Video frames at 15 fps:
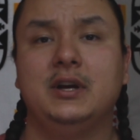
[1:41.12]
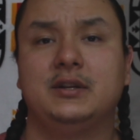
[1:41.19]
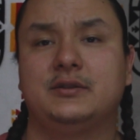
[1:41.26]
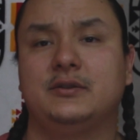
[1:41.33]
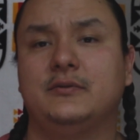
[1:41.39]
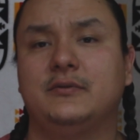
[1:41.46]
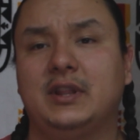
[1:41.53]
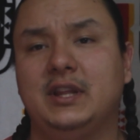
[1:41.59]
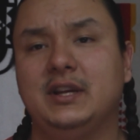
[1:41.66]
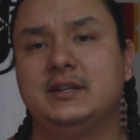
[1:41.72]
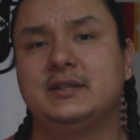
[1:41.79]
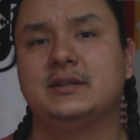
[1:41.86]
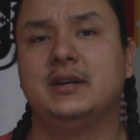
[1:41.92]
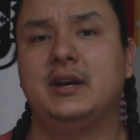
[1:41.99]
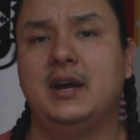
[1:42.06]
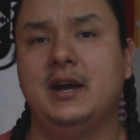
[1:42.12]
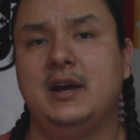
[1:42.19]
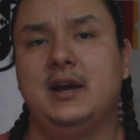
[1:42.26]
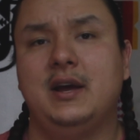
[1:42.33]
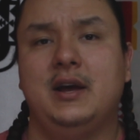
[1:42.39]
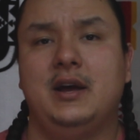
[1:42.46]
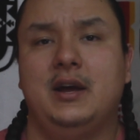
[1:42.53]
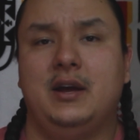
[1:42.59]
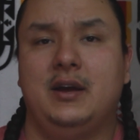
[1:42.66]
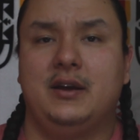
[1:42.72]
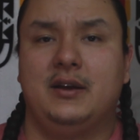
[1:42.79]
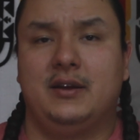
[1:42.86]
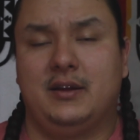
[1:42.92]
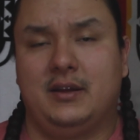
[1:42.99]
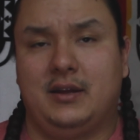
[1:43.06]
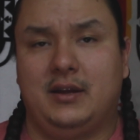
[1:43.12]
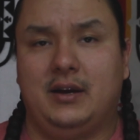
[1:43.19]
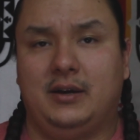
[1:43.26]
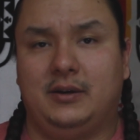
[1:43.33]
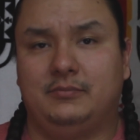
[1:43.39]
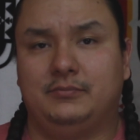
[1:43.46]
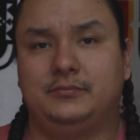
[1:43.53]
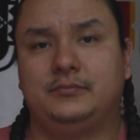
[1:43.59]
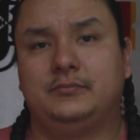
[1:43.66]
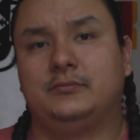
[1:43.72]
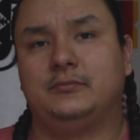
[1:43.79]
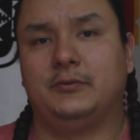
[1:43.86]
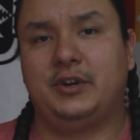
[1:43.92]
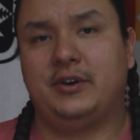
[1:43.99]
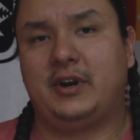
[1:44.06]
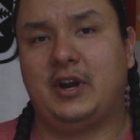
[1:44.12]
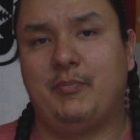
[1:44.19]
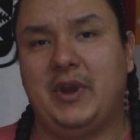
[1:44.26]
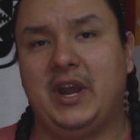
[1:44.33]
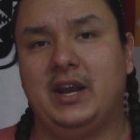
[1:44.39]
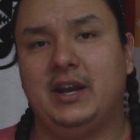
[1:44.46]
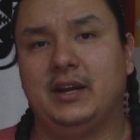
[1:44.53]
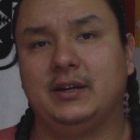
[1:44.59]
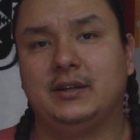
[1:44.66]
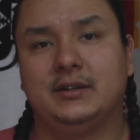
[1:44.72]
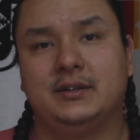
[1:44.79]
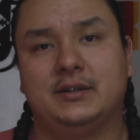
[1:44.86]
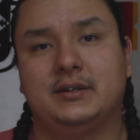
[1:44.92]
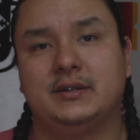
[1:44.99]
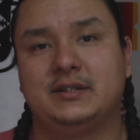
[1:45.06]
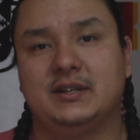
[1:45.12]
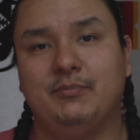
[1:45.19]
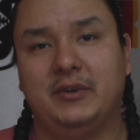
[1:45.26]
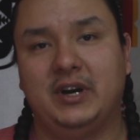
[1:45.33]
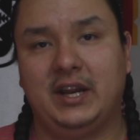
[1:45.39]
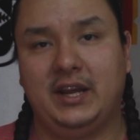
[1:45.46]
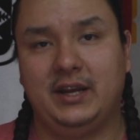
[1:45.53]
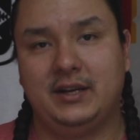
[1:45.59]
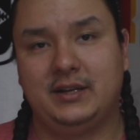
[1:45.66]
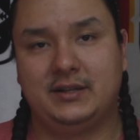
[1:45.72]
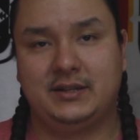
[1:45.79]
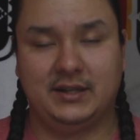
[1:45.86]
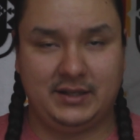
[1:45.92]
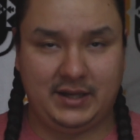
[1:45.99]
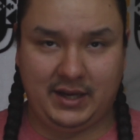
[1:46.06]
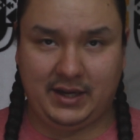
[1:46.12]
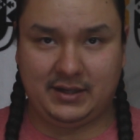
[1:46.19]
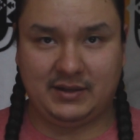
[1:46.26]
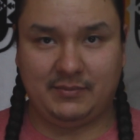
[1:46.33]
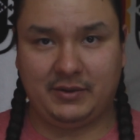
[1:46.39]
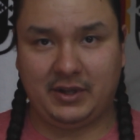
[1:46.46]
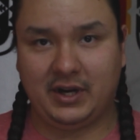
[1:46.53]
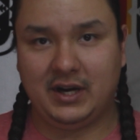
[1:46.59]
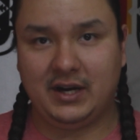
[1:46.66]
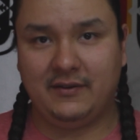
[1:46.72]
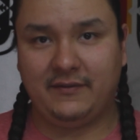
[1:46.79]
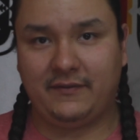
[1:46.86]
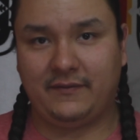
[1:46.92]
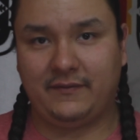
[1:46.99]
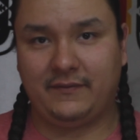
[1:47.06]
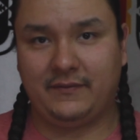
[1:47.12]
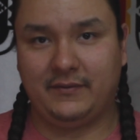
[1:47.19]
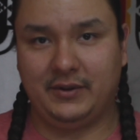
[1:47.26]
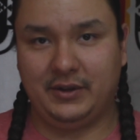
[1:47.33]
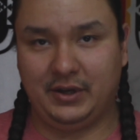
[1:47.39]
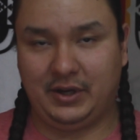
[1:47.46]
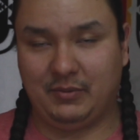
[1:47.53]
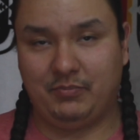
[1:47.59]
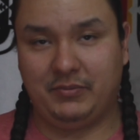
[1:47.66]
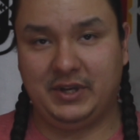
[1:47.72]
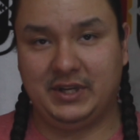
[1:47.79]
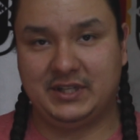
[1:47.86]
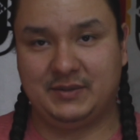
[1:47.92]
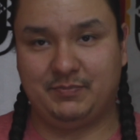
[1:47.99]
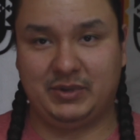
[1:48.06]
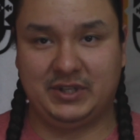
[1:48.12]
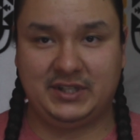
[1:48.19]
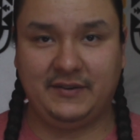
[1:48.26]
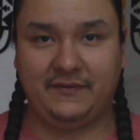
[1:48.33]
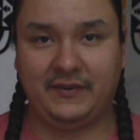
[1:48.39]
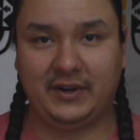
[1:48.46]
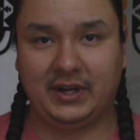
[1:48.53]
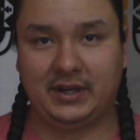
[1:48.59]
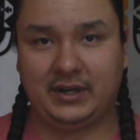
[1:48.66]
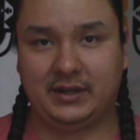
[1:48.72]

So with this, when you're commanding somebody to take something off, you can be specific,